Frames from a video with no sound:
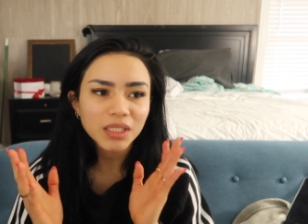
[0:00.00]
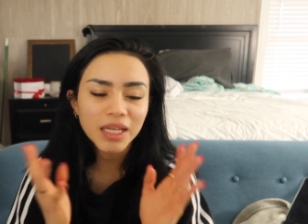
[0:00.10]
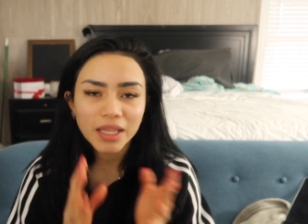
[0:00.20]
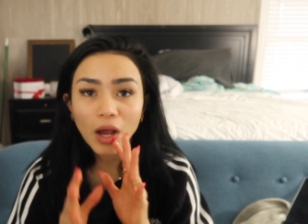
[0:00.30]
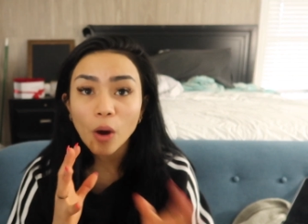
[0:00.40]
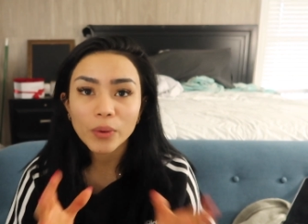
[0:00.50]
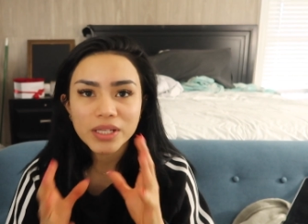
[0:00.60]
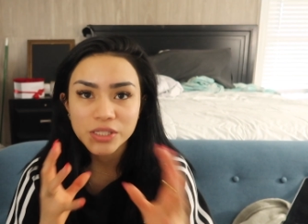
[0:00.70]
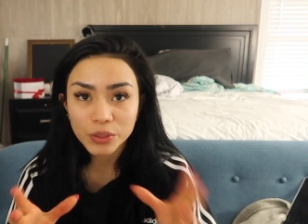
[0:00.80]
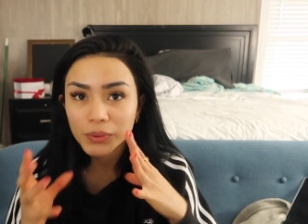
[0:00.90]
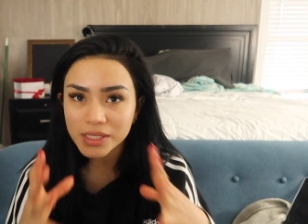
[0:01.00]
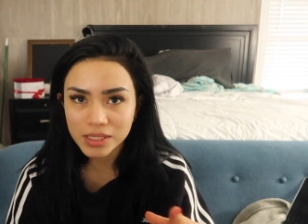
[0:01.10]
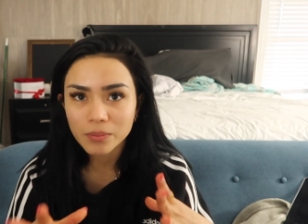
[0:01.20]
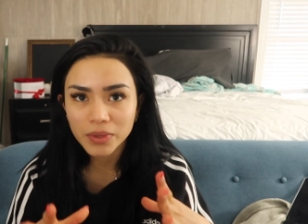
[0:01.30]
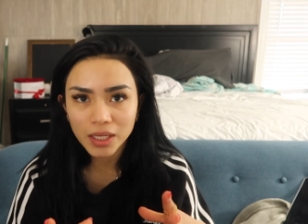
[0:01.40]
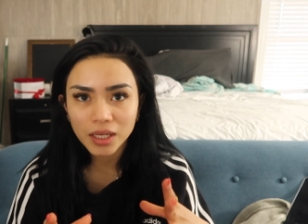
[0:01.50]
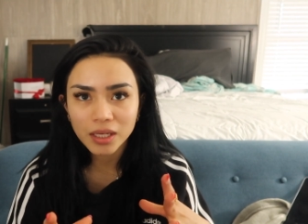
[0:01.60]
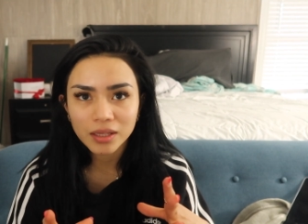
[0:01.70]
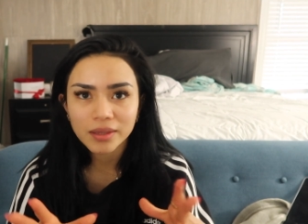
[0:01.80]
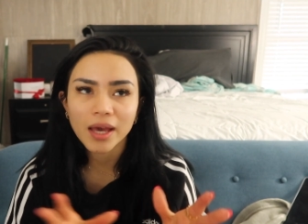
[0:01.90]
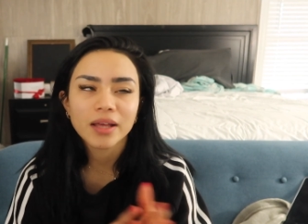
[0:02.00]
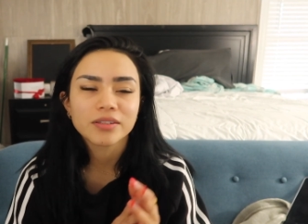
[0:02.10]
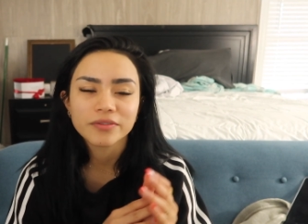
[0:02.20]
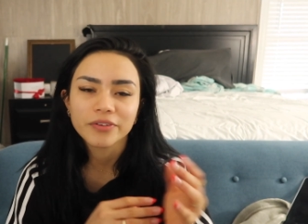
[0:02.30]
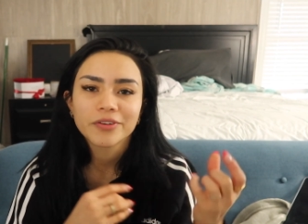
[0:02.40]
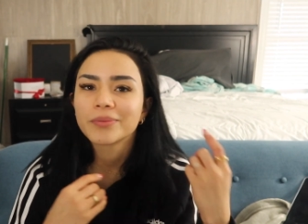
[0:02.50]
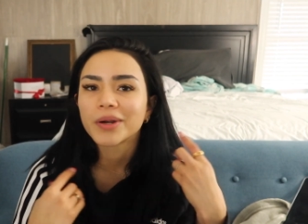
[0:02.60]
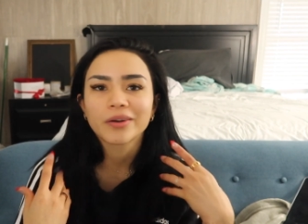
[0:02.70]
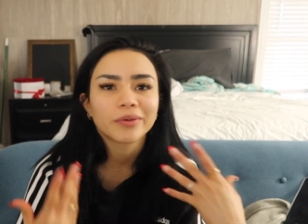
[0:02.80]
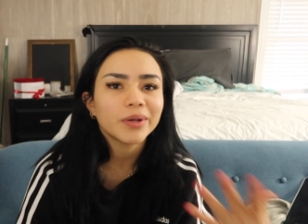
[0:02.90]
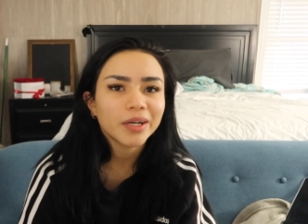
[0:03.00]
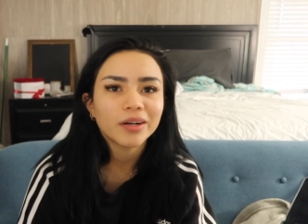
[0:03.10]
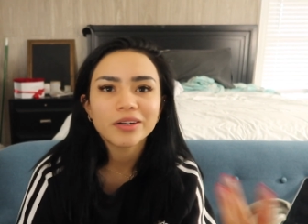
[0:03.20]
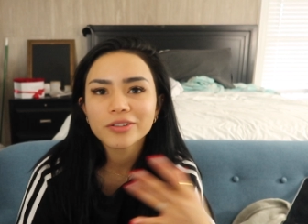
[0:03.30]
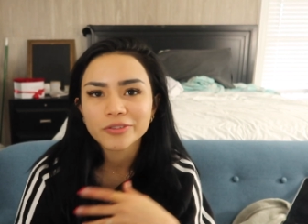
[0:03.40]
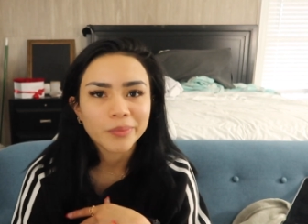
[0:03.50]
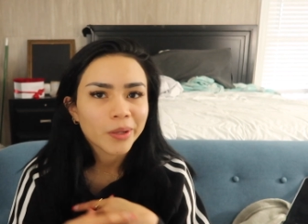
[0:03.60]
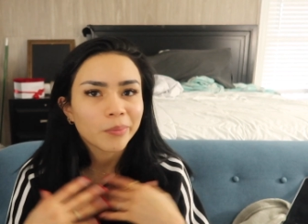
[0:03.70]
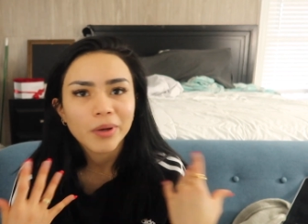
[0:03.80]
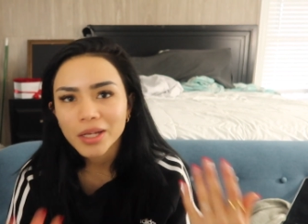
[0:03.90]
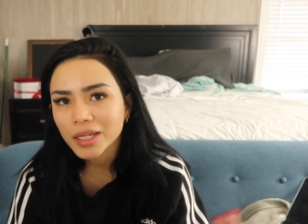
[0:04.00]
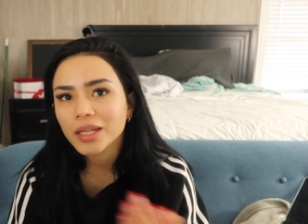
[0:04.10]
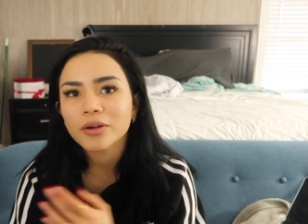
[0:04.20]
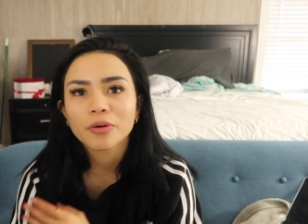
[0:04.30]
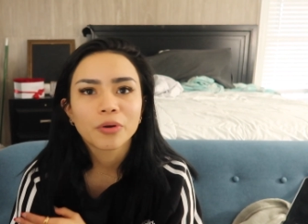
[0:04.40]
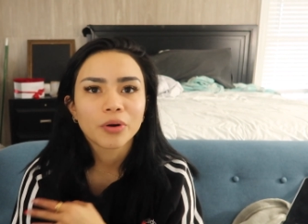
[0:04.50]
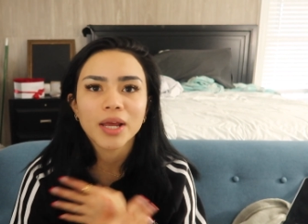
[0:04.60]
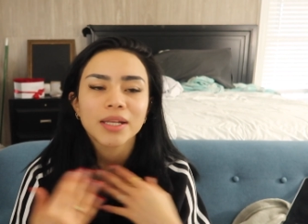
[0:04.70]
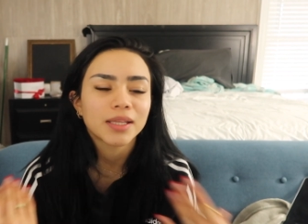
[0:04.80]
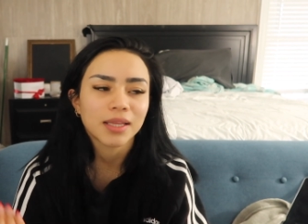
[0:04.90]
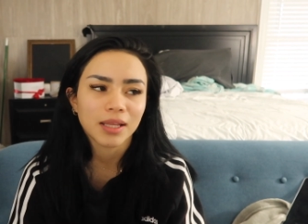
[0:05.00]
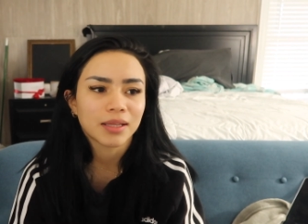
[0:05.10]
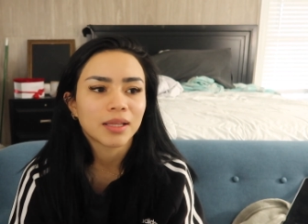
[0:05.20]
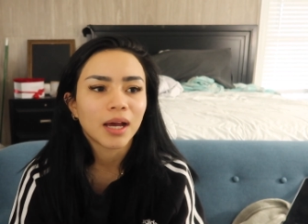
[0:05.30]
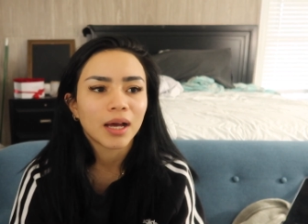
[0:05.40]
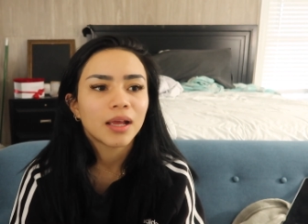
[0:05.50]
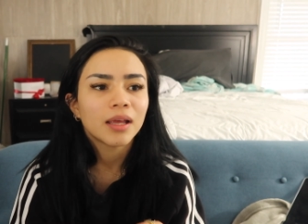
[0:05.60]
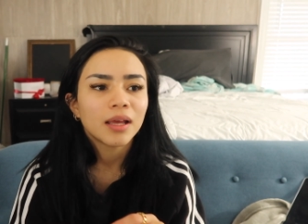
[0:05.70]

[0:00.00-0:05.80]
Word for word: and like always doing something that to further my career, to make money or anything like that.